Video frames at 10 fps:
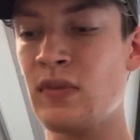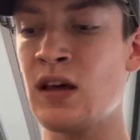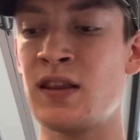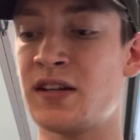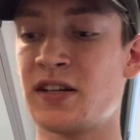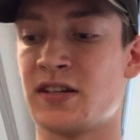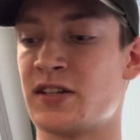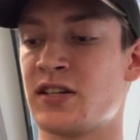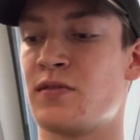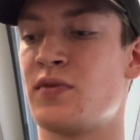And this doesn't
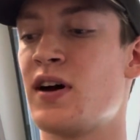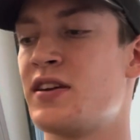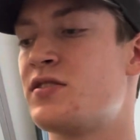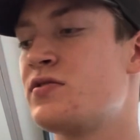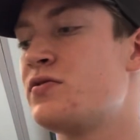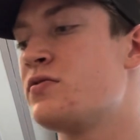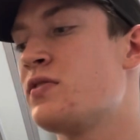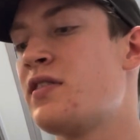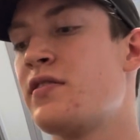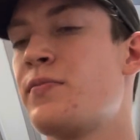just apply to
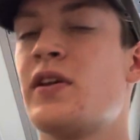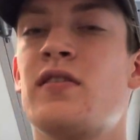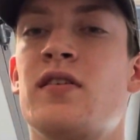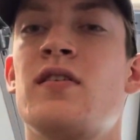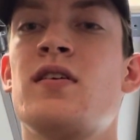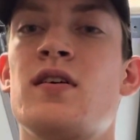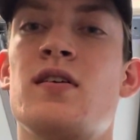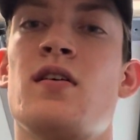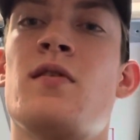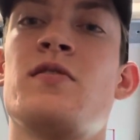leather. I mean,
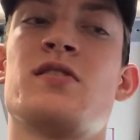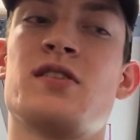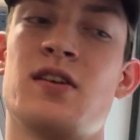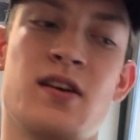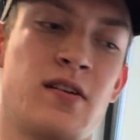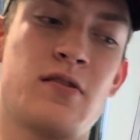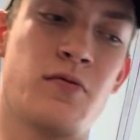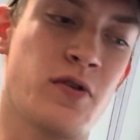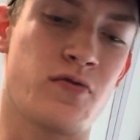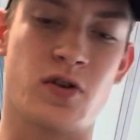obviously it could
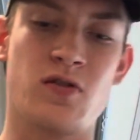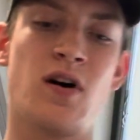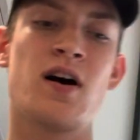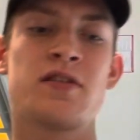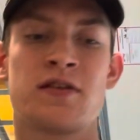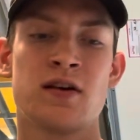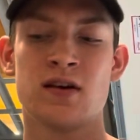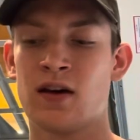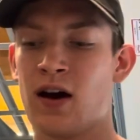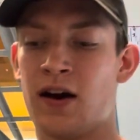work for cloth.
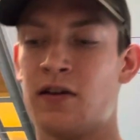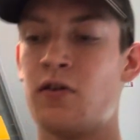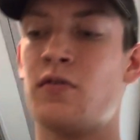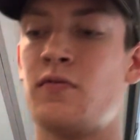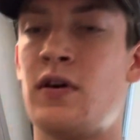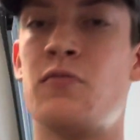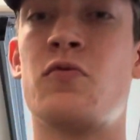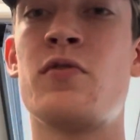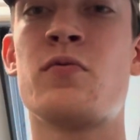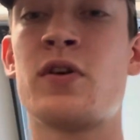I know in
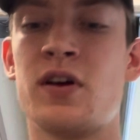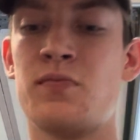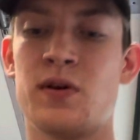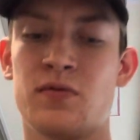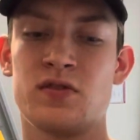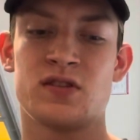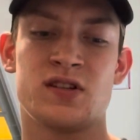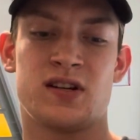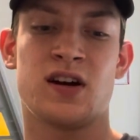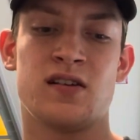woodworking people use
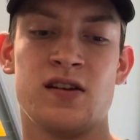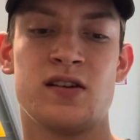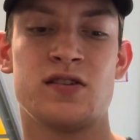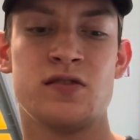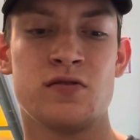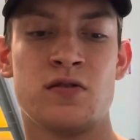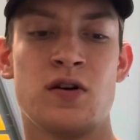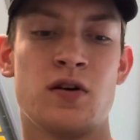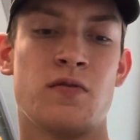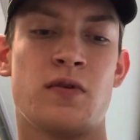this technique too,
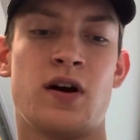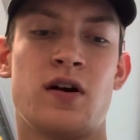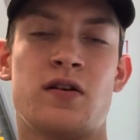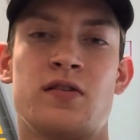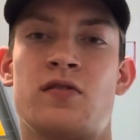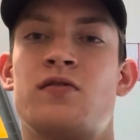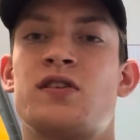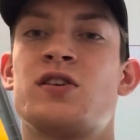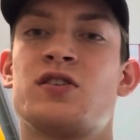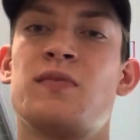where you're
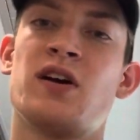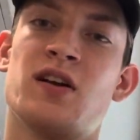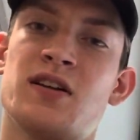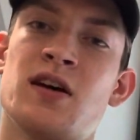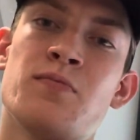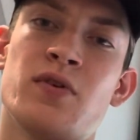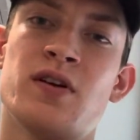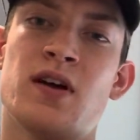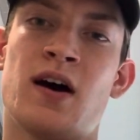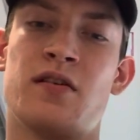essentially making a
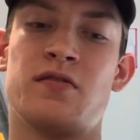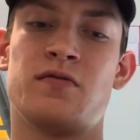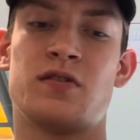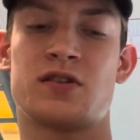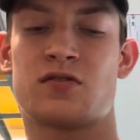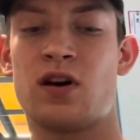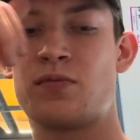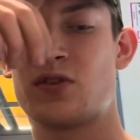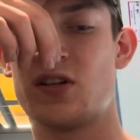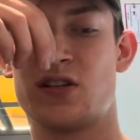template out of
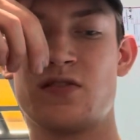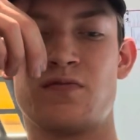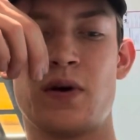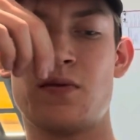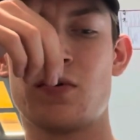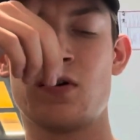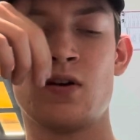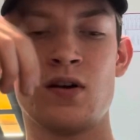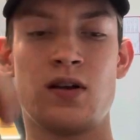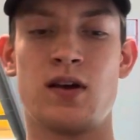scrap sheets of paper.
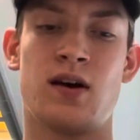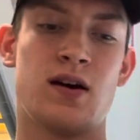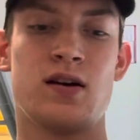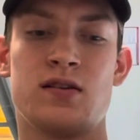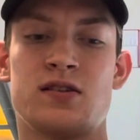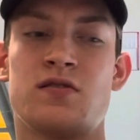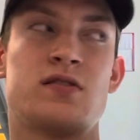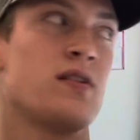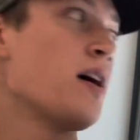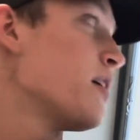And so
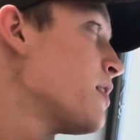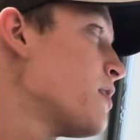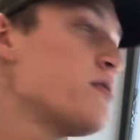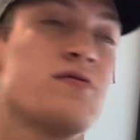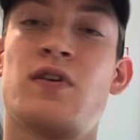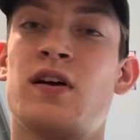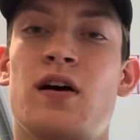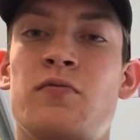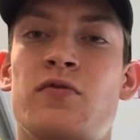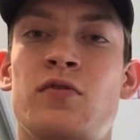it's very
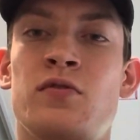helpful.